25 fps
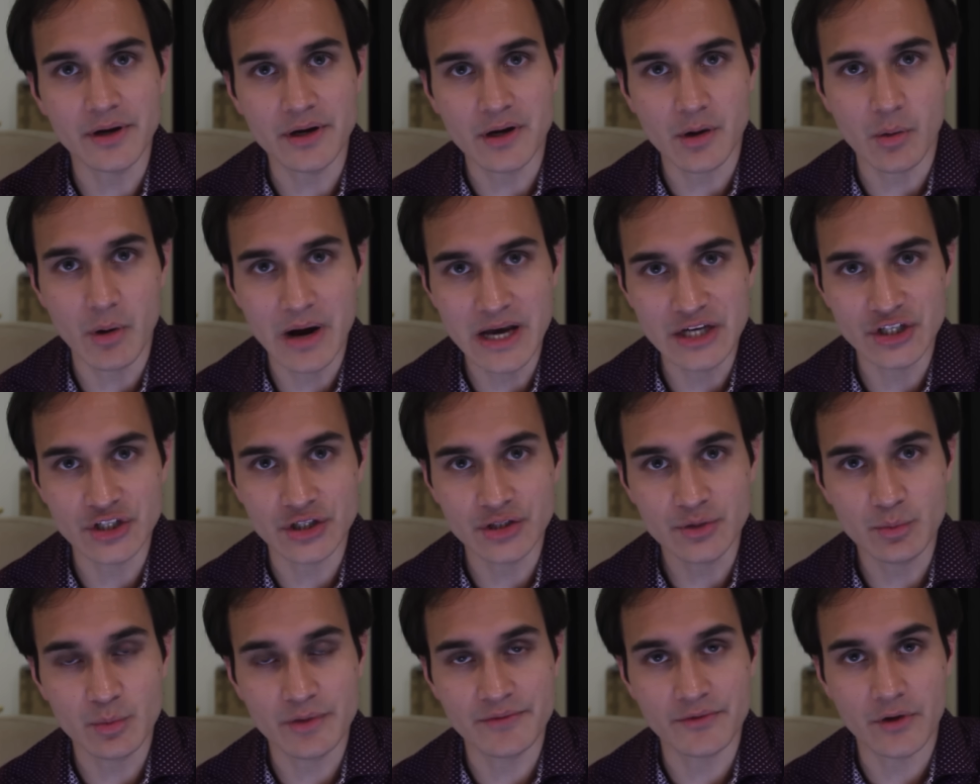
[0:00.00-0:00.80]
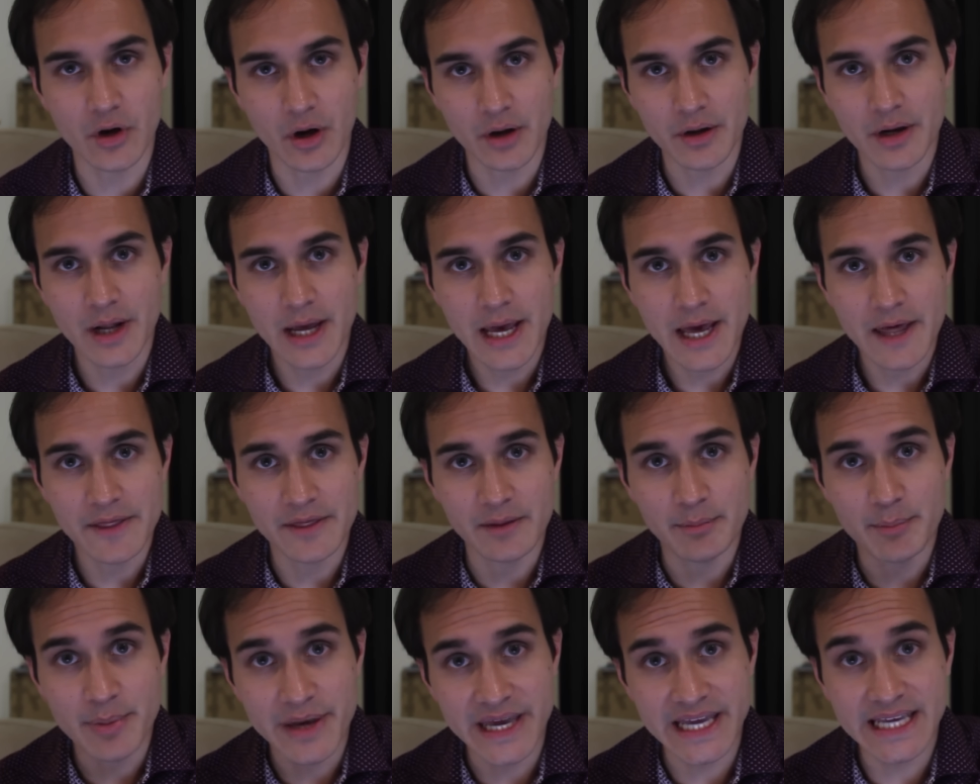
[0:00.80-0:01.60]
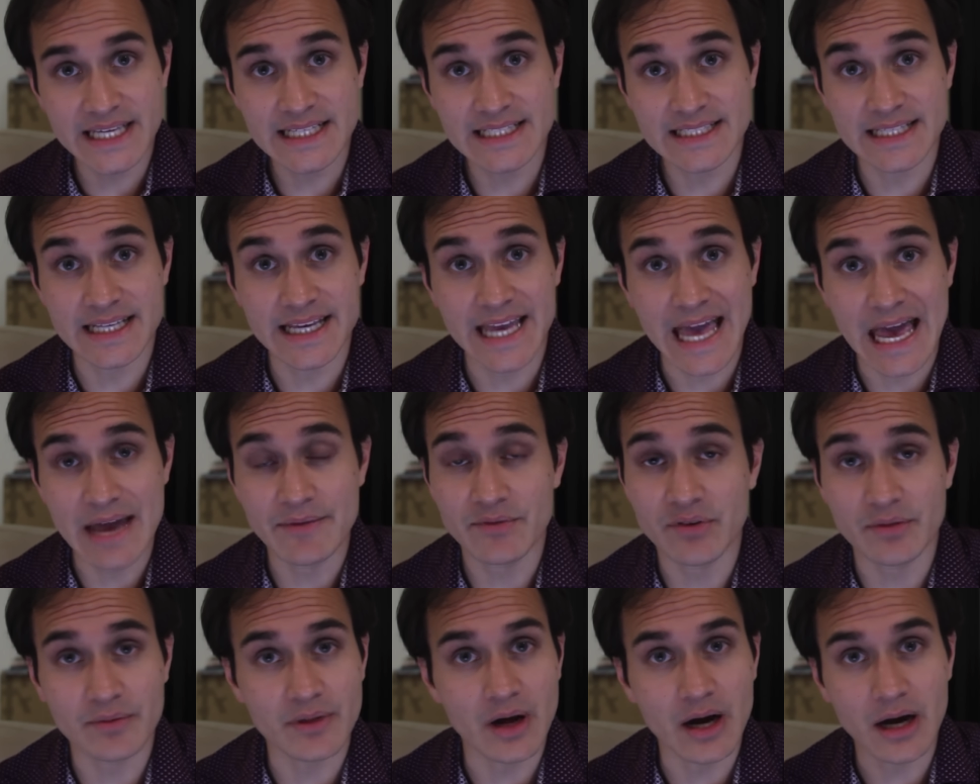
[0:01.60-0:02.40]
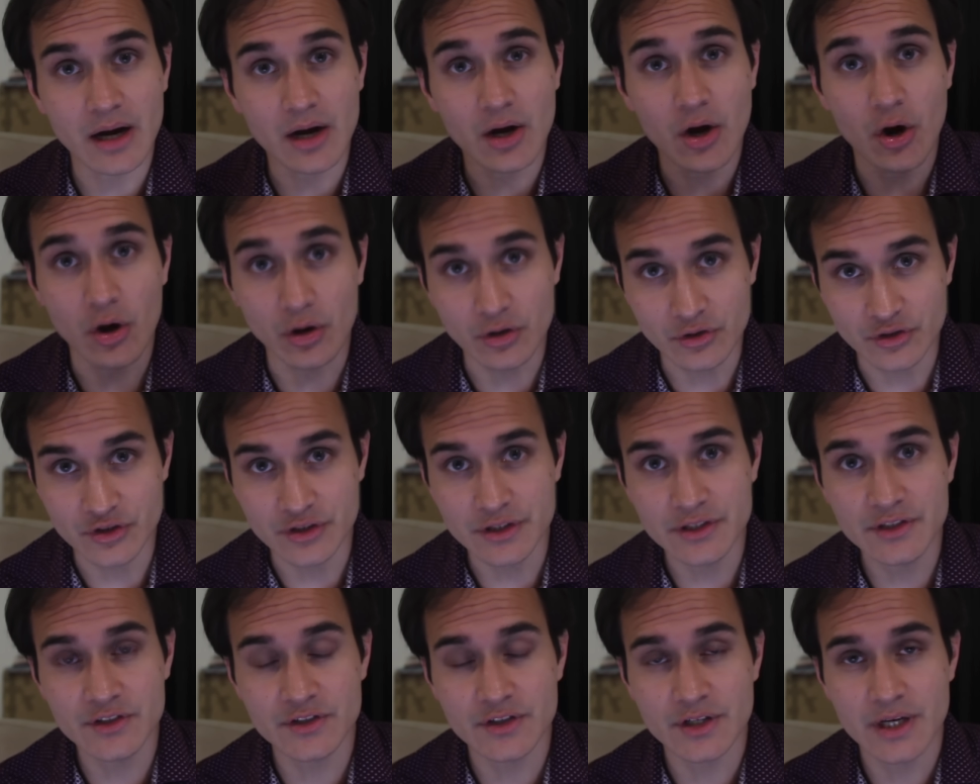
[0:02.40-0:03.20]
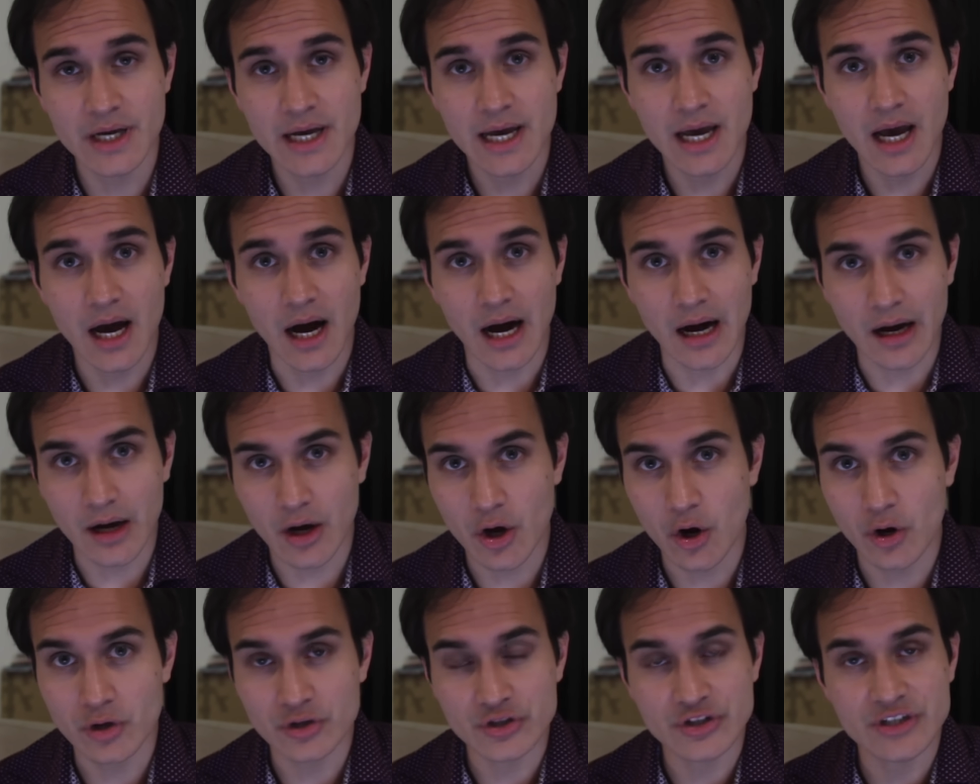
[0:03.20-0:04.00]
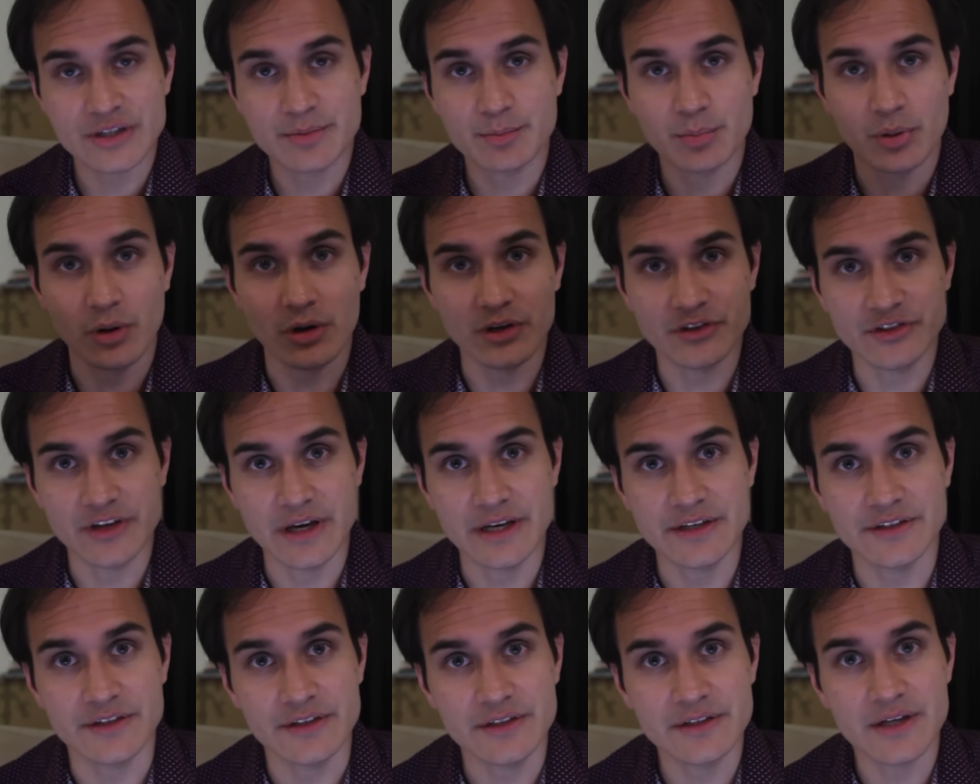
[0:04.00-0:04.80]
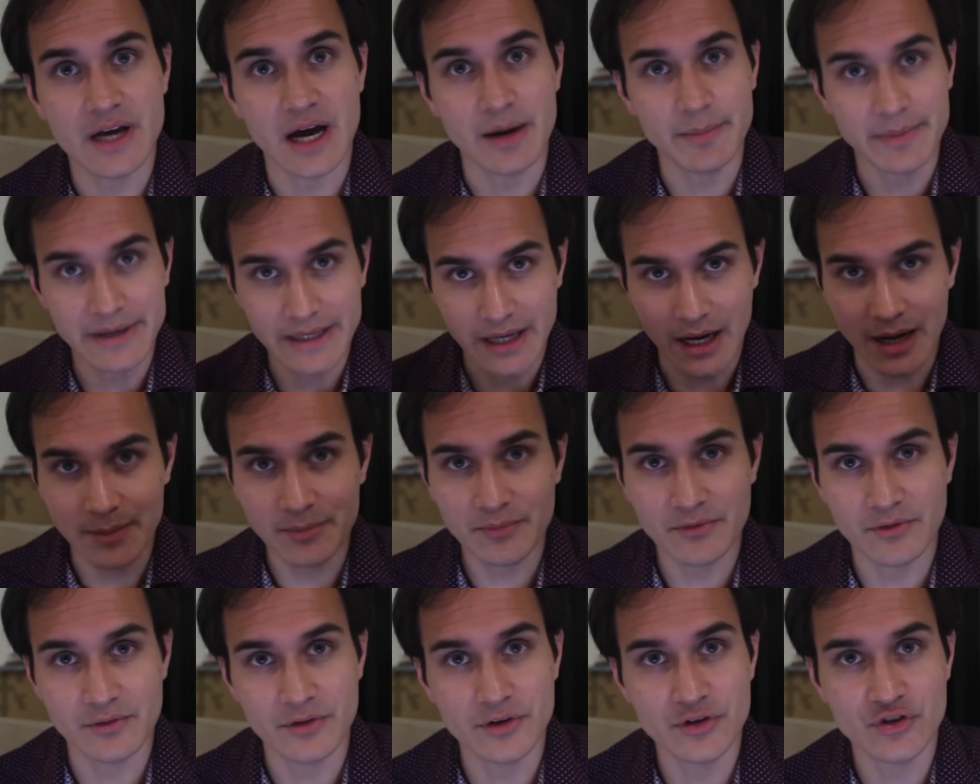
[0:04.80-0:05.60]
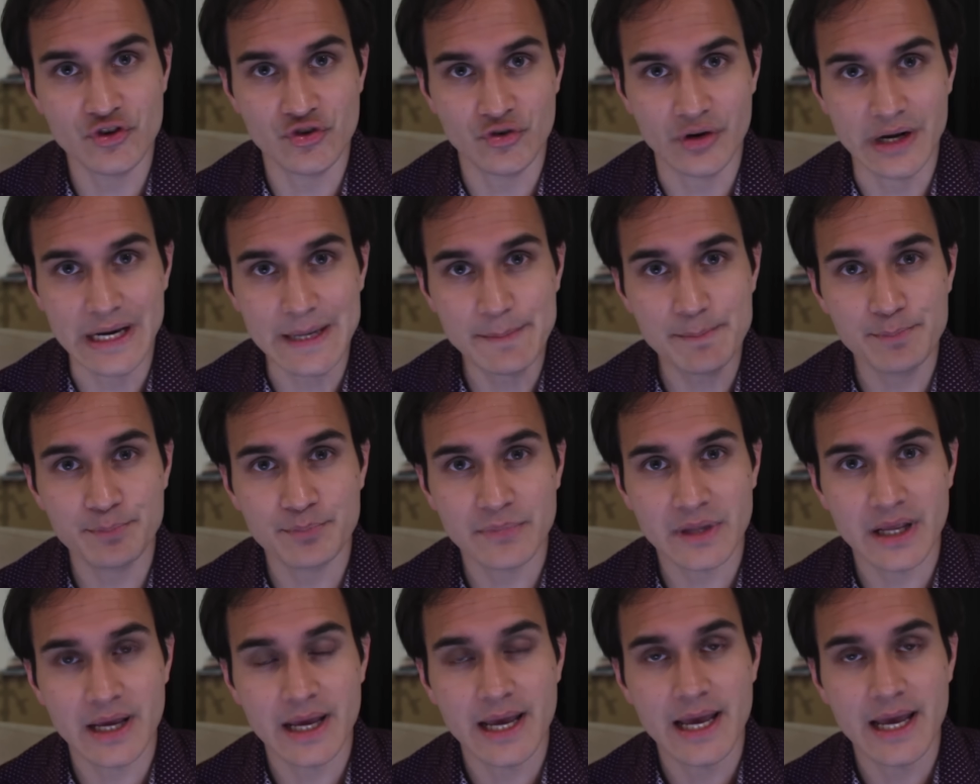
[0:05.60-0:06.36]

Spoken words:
of the equation, we've got the piece that came from the unconscious processes coming up from the dream.